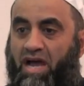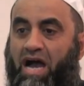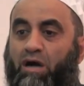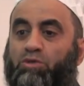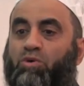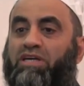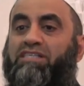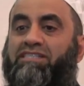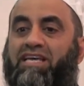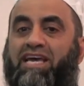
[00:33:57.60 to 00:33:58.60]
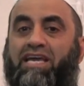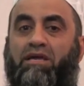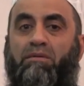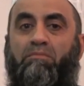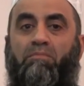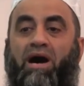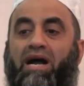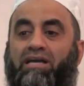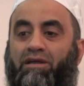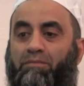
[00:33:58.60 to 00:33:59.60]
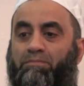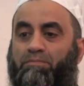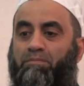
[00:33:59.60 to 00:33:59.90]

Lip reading: How do I say my Rabb?